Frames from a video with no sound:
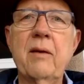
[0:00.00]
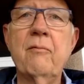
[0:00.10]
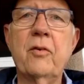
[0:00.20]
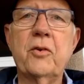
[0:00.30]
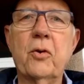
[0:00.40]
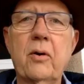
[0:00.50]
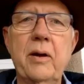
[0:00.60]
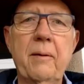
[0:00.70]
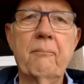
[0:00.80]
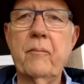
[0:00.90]

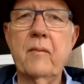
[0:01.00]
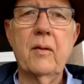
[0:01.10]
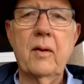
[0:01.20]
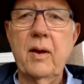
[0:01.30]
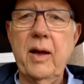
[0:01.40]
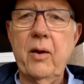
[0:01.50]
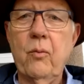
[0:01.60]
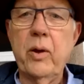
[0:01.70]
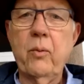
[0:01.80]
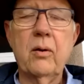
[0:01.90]
inventory,
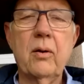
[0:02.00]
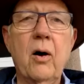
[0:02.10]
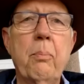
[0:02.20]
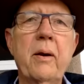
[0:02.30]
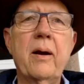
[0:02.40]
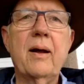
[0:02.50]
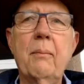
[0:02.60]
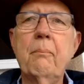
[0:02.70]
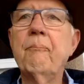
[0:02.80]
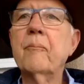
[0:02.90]
and we will open it
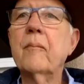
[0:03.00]
up.